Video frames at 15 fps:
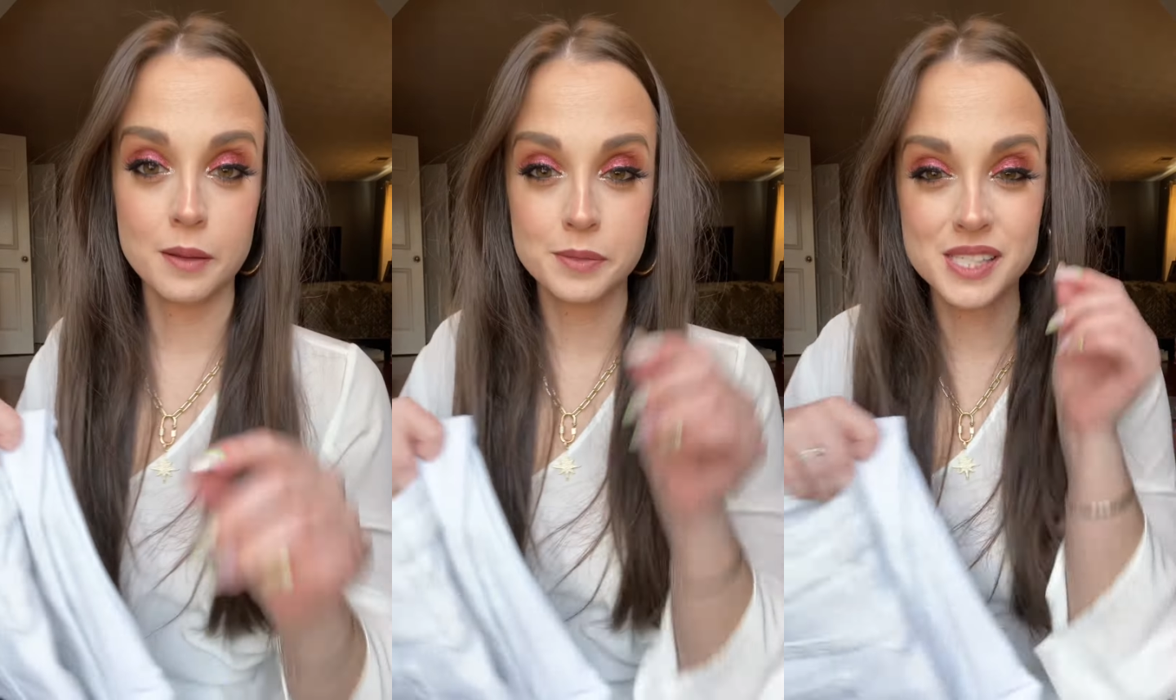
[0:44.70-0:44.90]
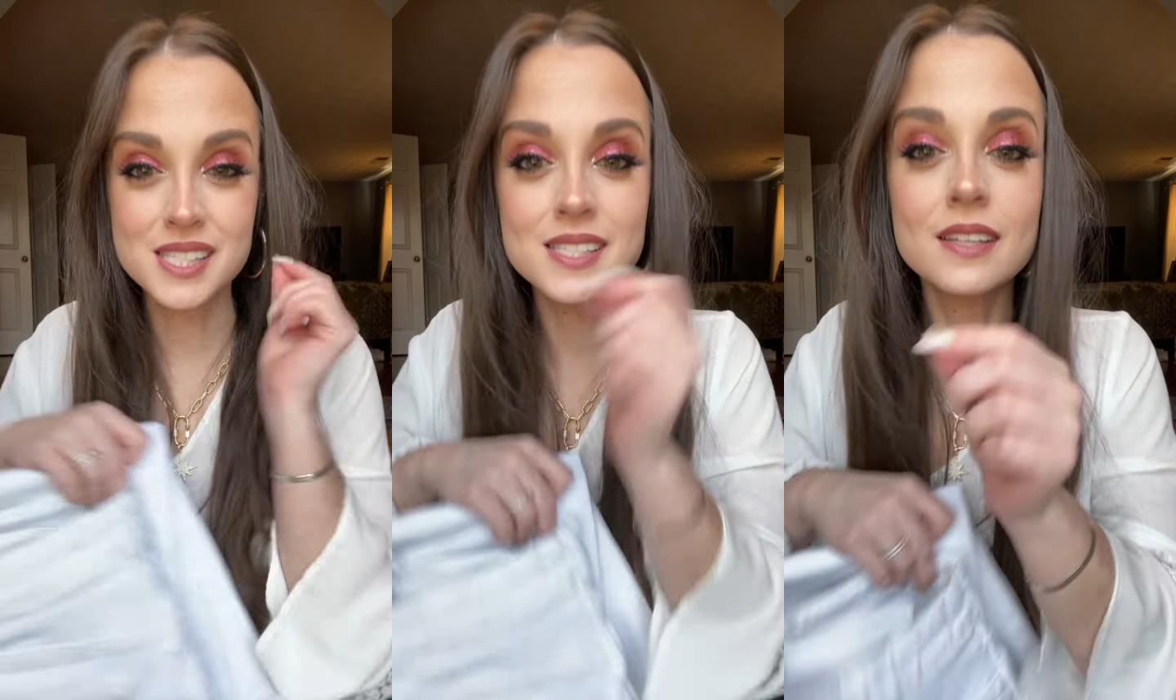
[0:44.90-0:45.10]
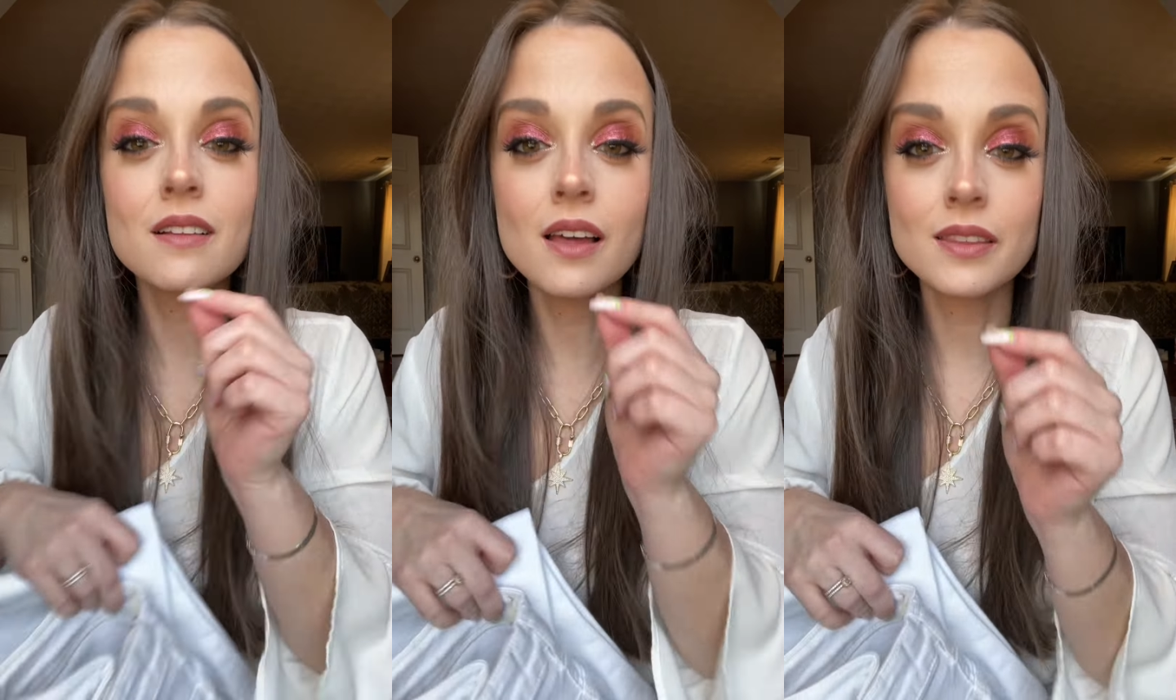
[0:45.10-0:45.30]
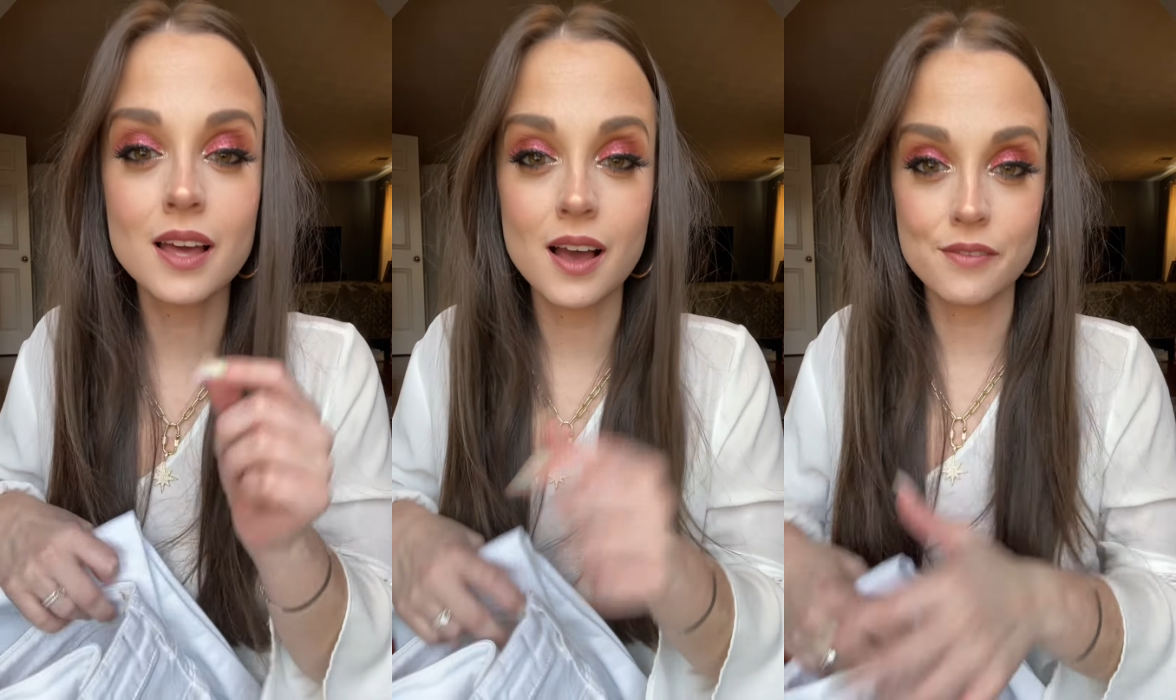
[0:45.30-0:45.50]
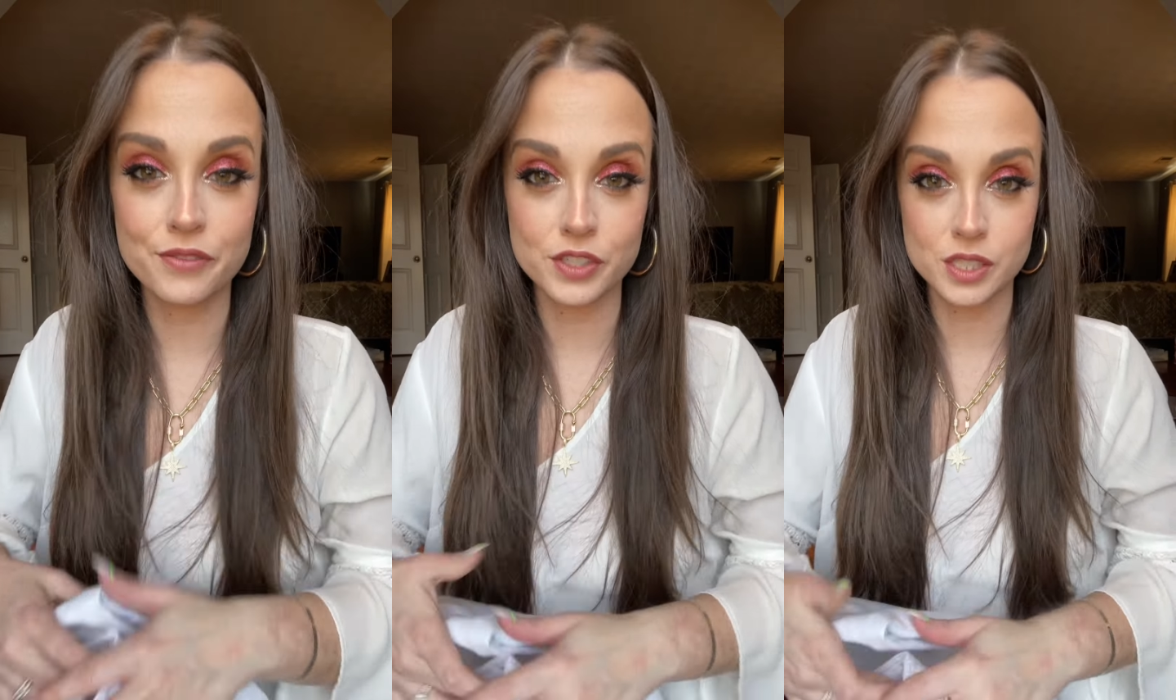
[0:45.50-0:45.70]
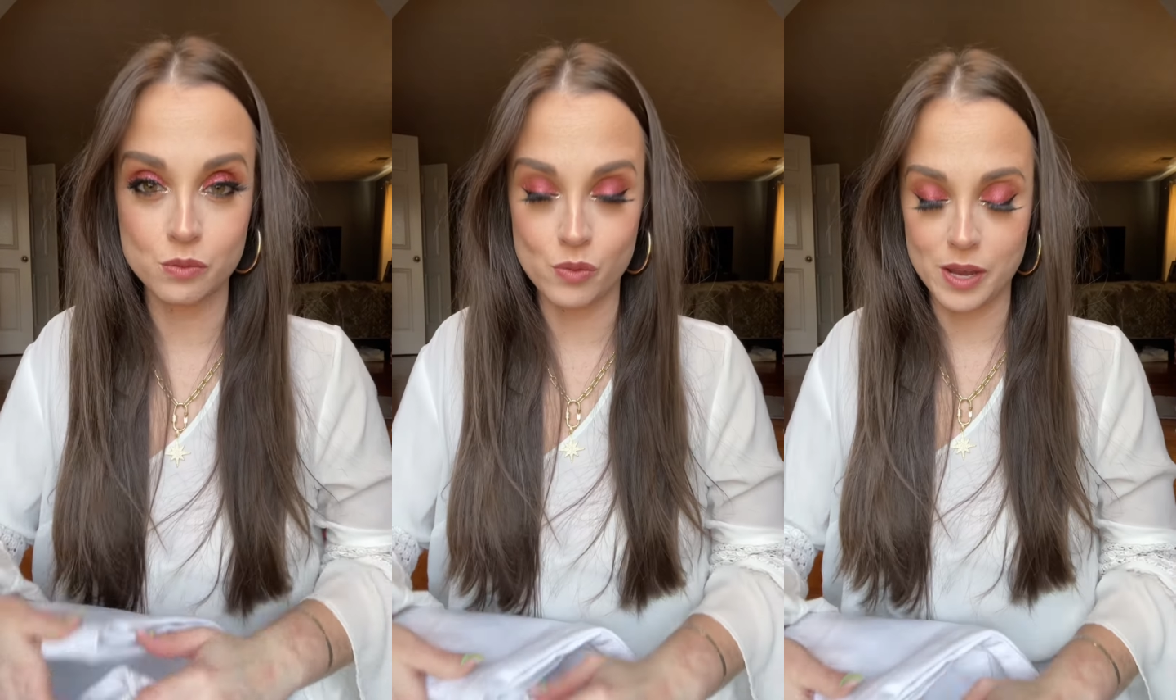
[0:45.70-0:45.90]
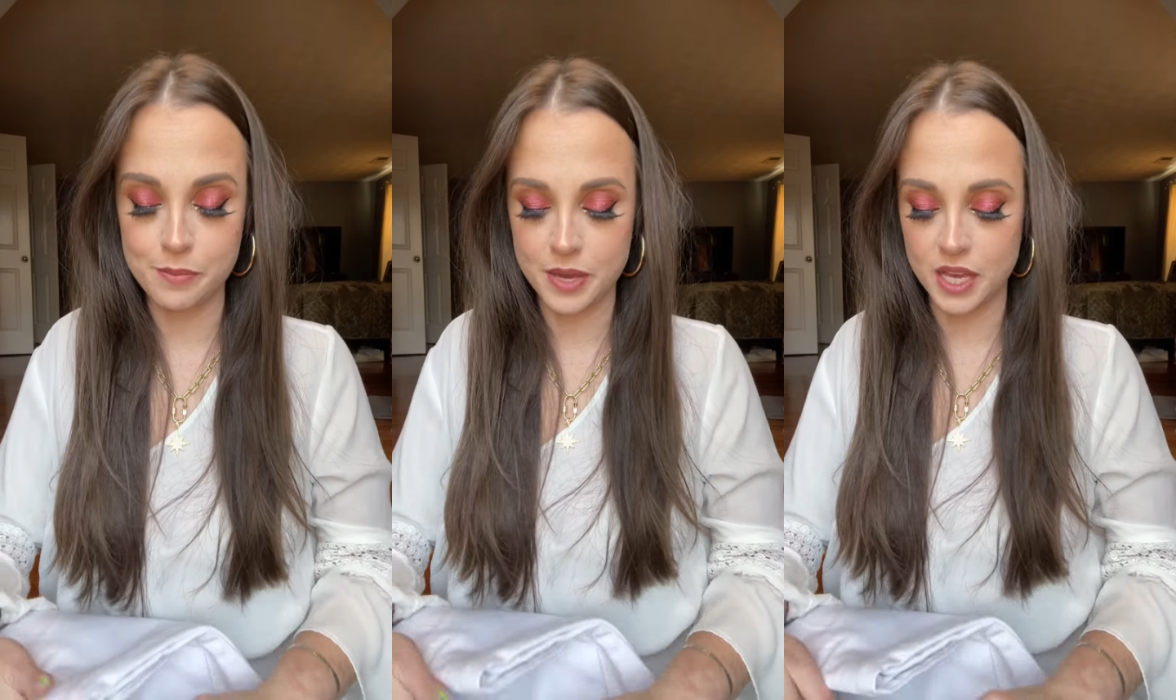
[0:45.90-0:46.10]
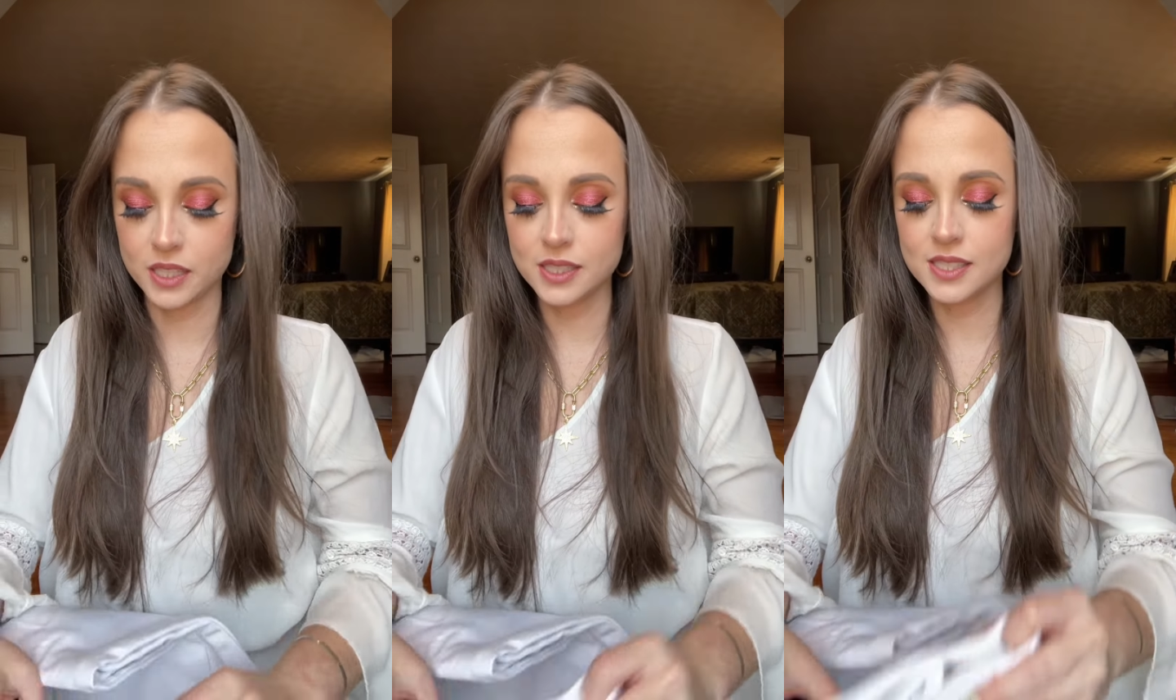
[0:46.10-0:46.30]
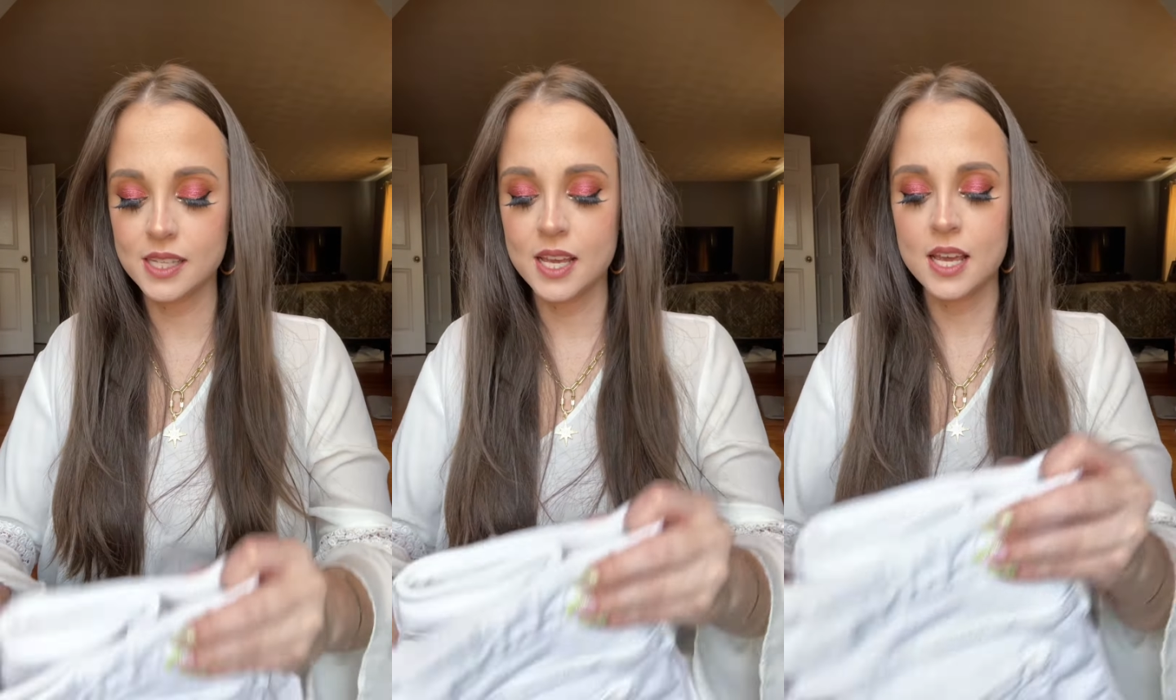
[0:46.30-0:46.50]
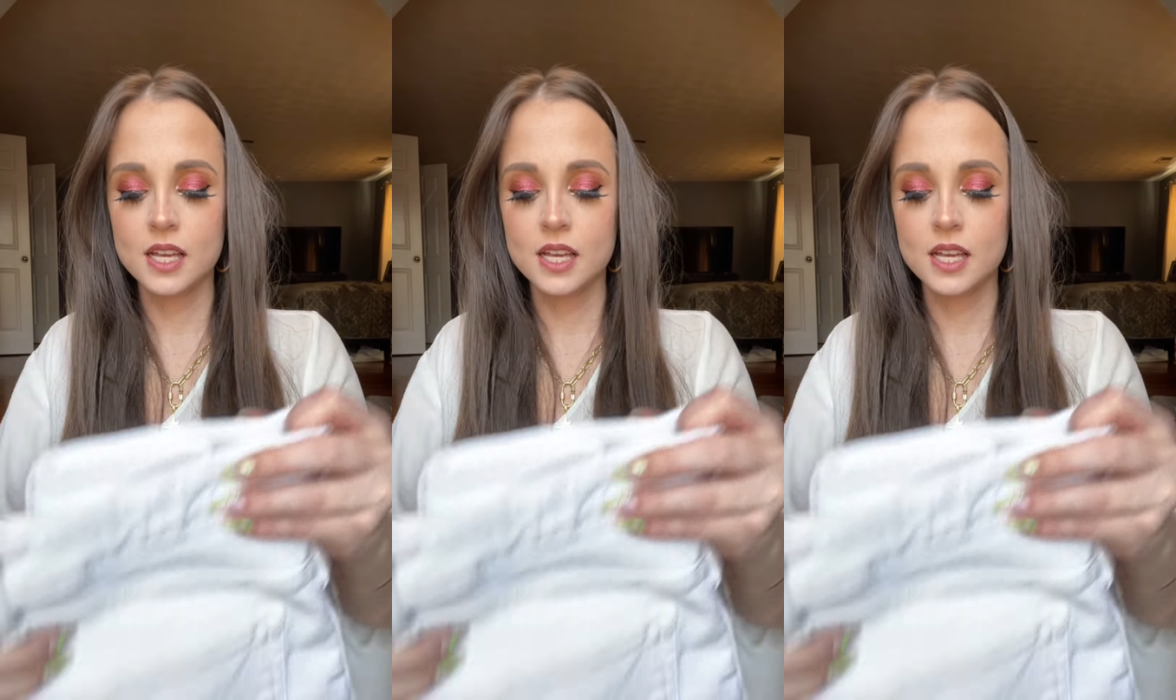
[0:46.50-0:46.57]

I'm still on the hunt for some white pants.